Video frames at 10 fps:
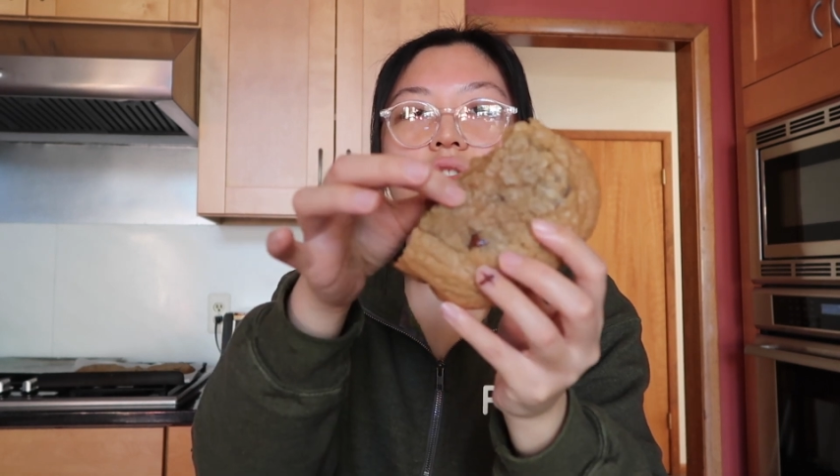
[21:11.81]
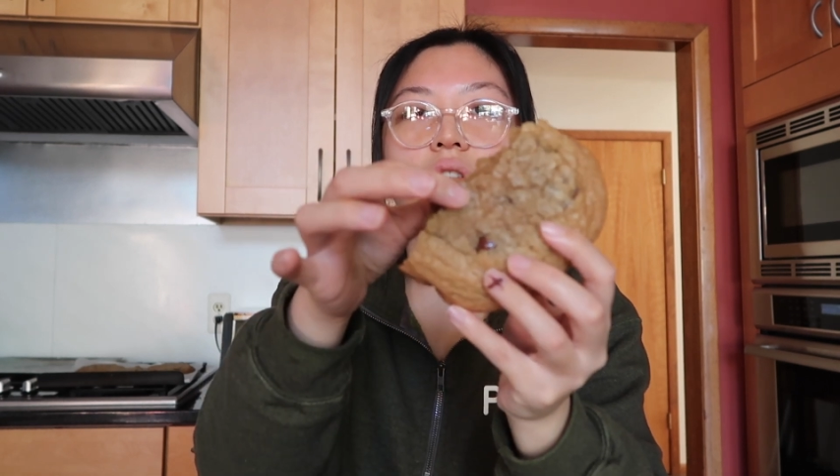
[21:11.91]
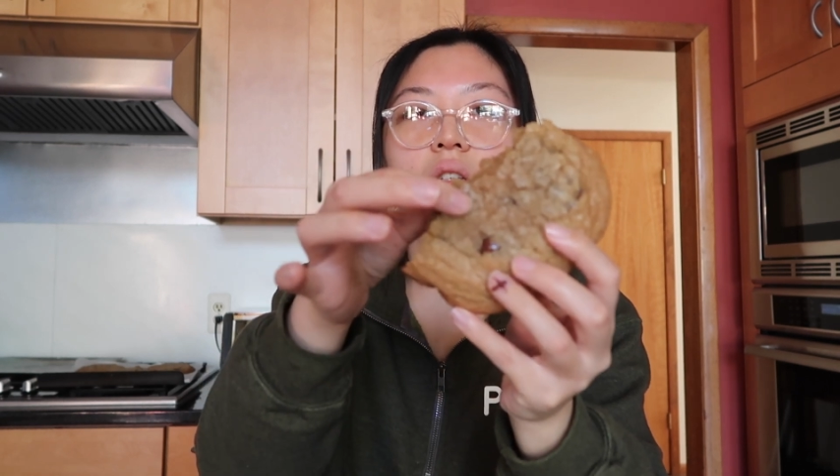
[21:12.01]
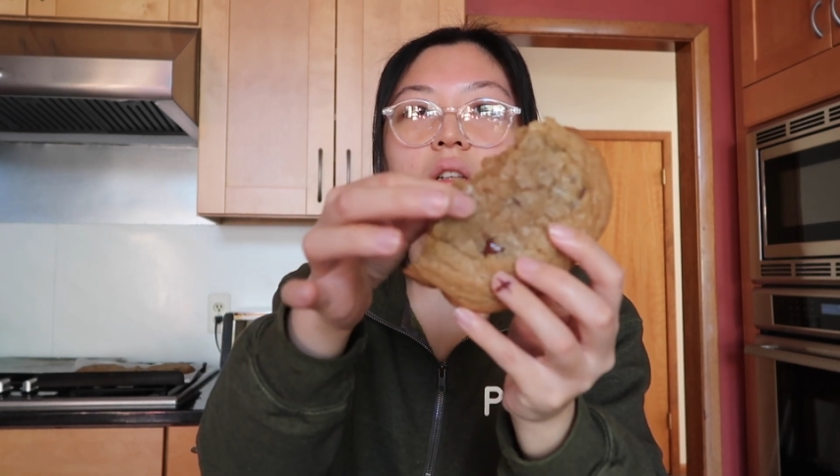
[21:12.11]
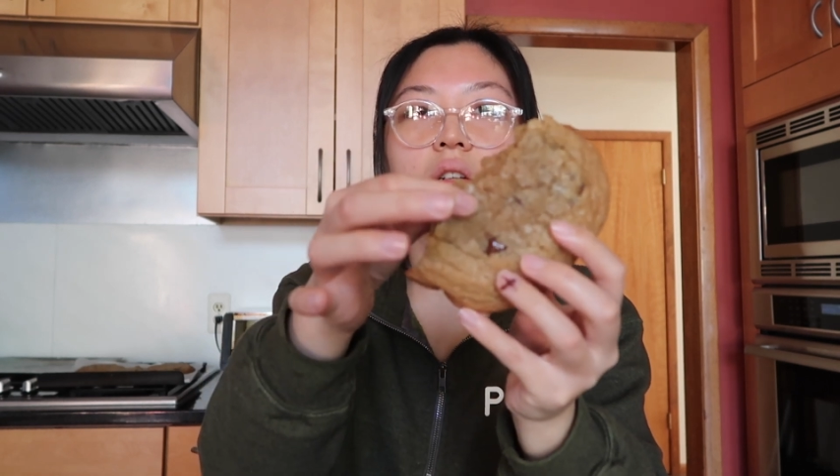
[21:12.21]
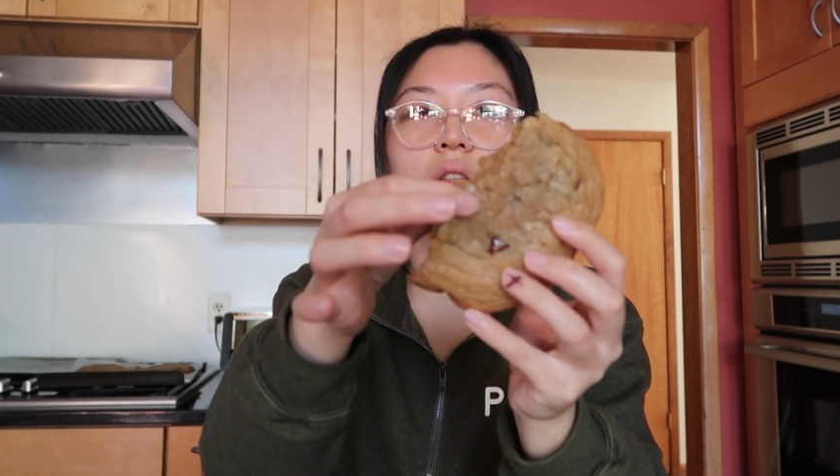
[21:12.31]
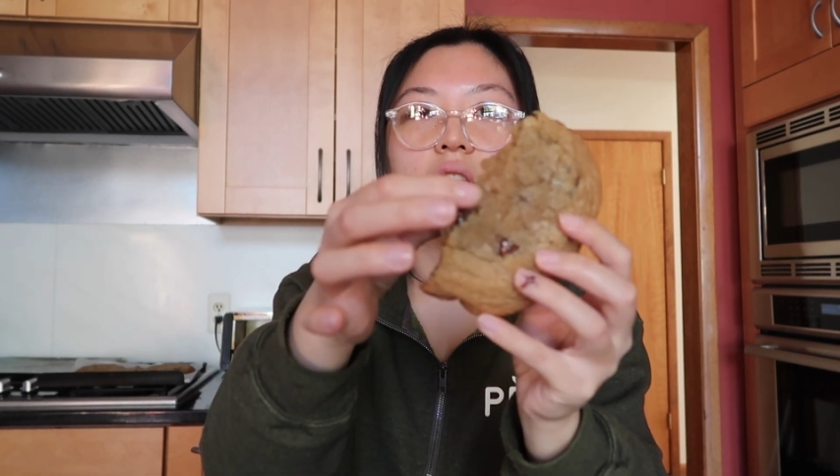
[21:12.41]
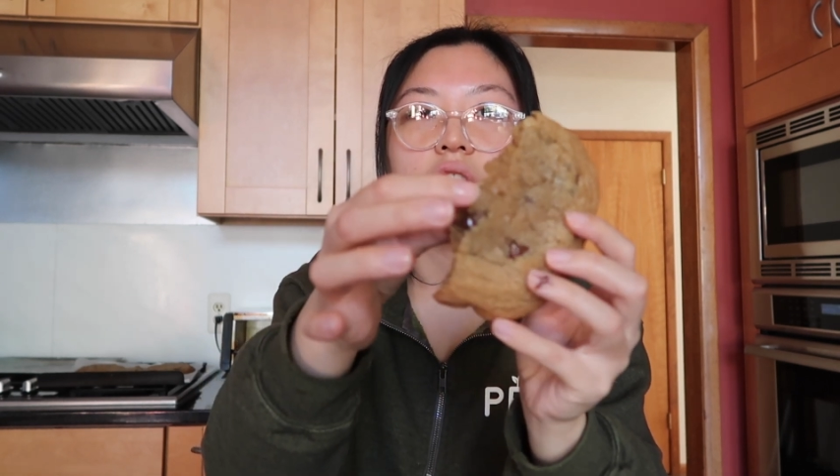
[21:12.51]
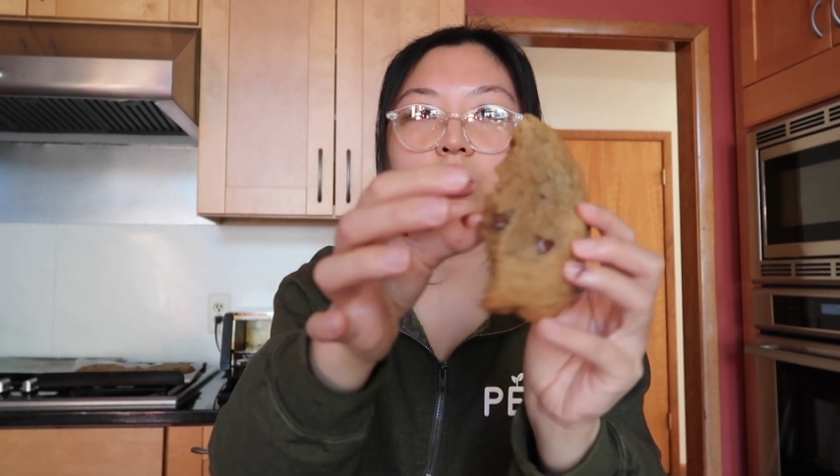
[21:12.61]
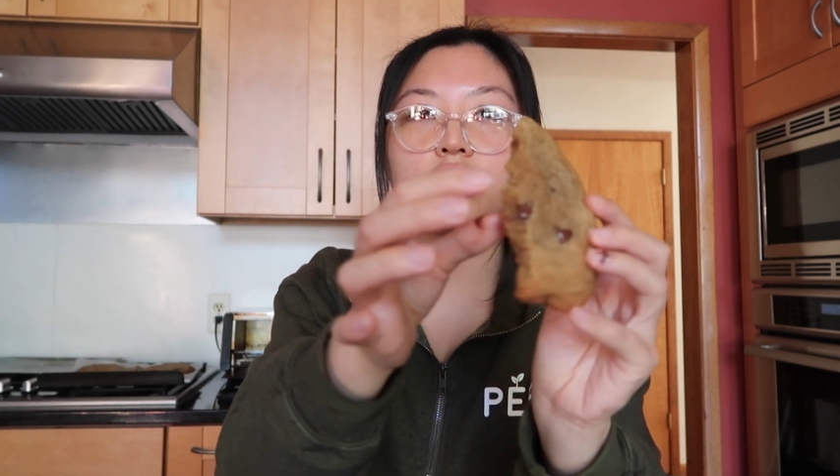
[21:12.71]
just clearly
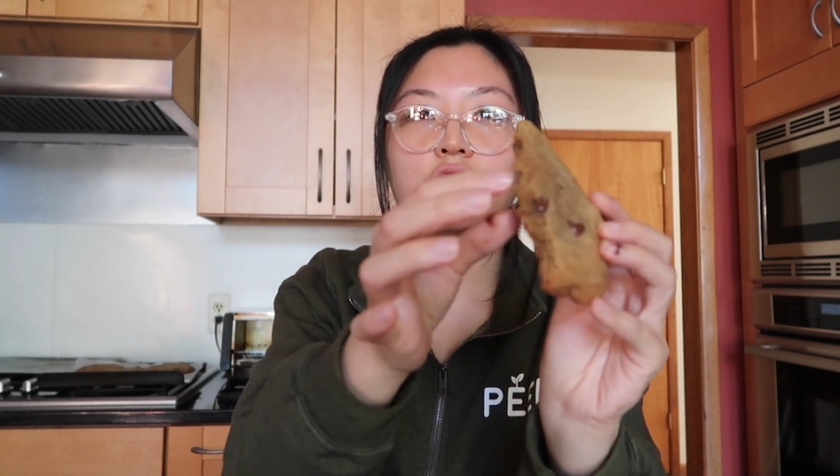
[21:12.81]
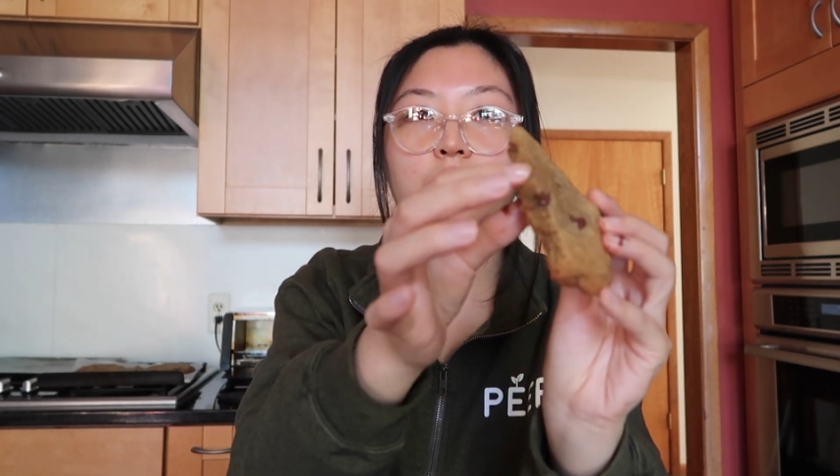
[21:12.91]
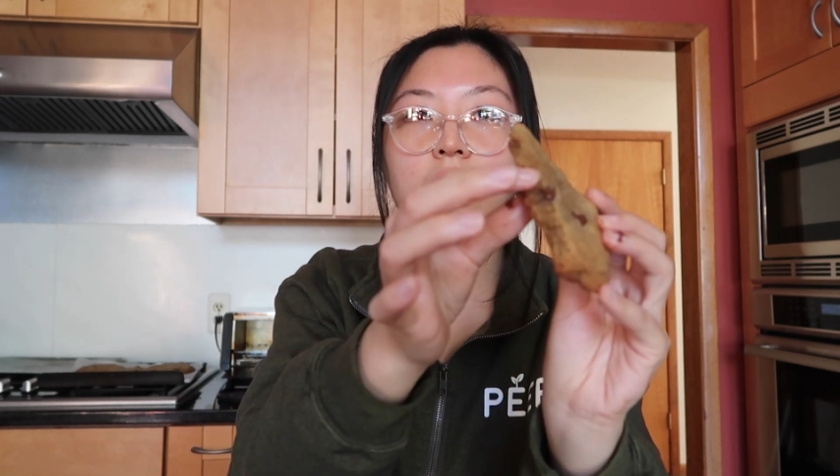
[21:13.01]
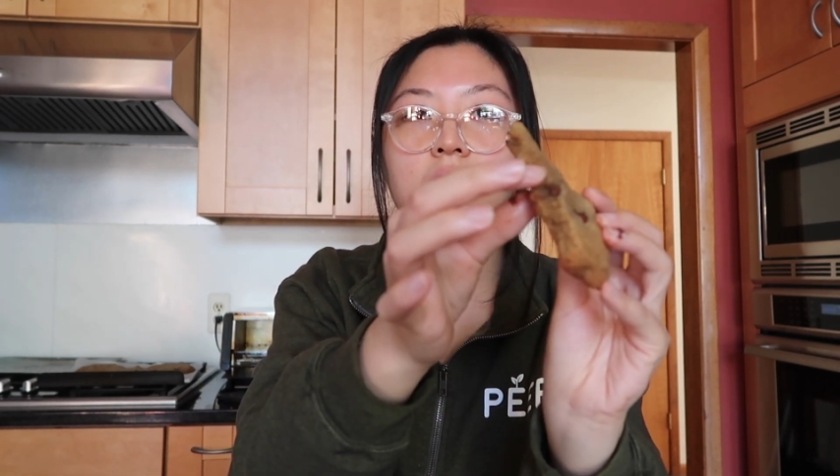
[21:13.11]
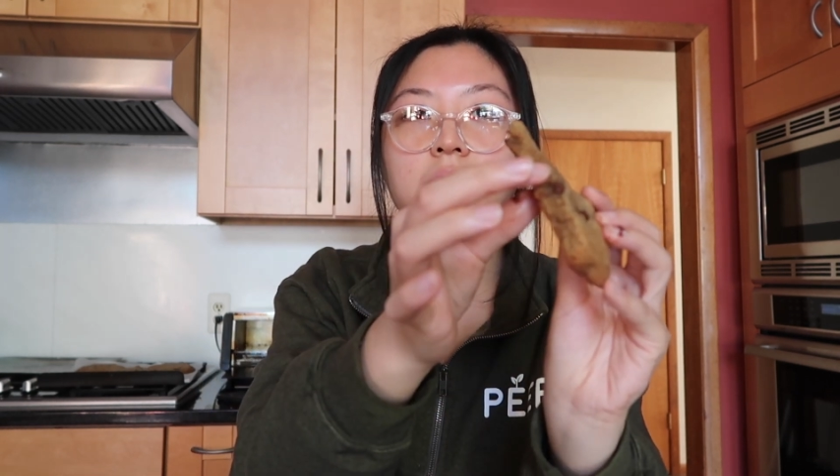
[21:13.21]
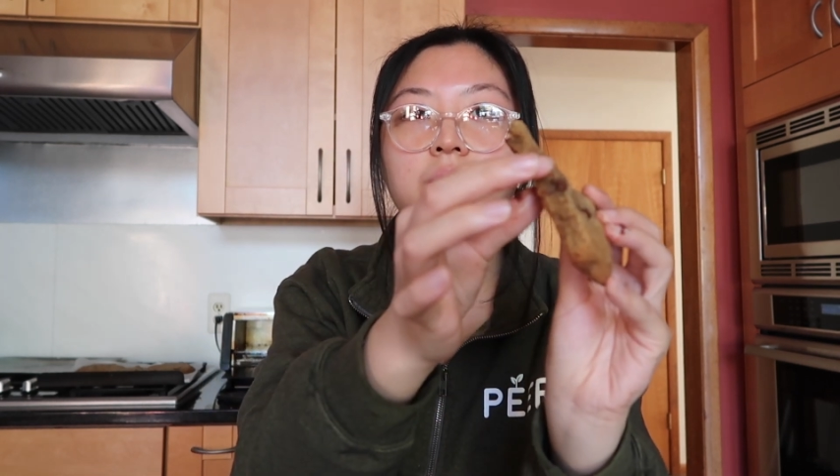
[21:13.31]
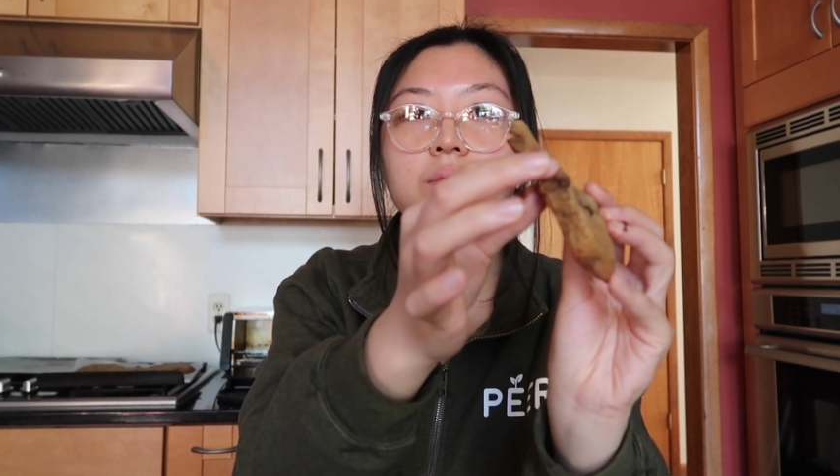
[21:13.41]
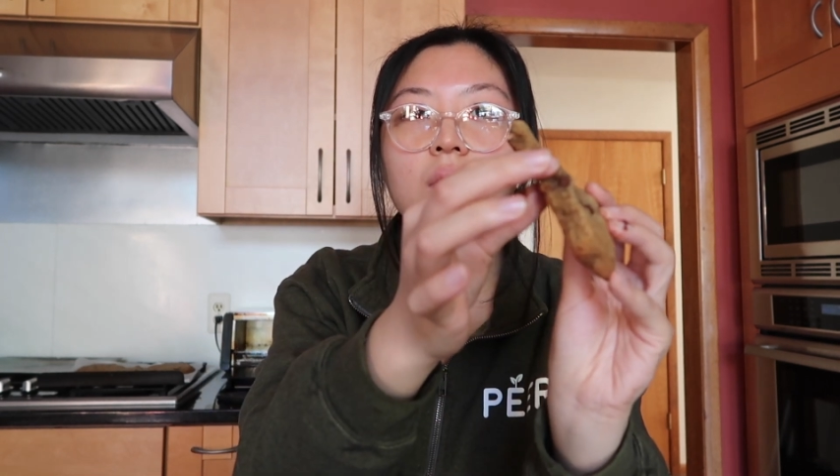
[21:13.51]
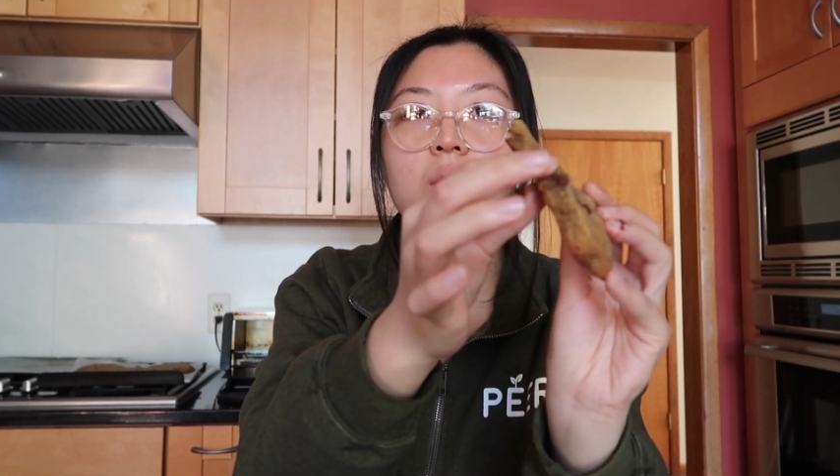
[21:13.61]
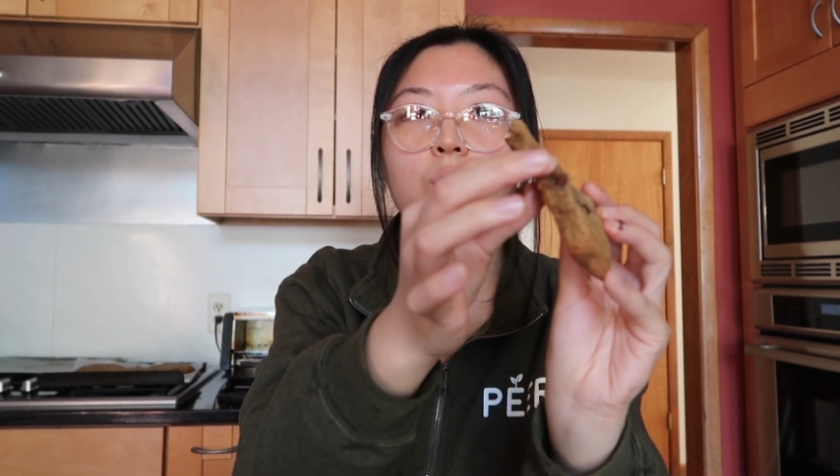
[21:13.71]
so chewy
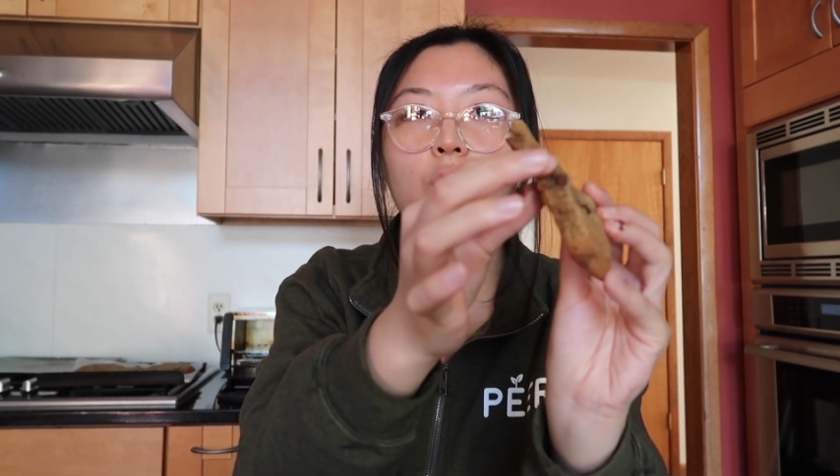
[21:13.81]
and